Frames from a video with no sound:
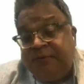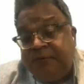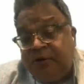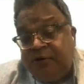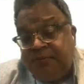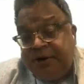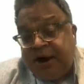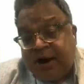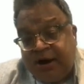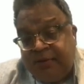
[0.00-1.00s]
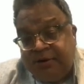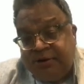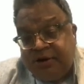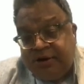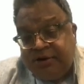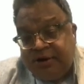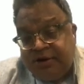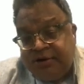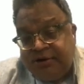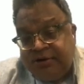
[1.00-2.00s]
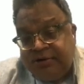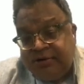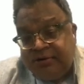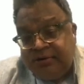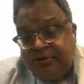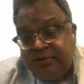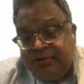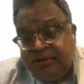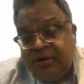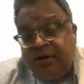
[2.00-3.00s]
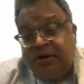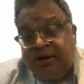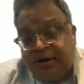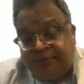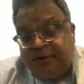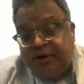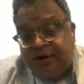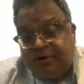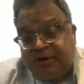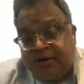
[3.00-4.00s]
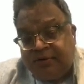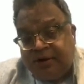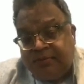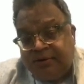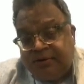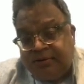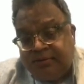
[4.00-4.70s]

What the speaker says: If you want to be in academics and research, definitely it's a requirement.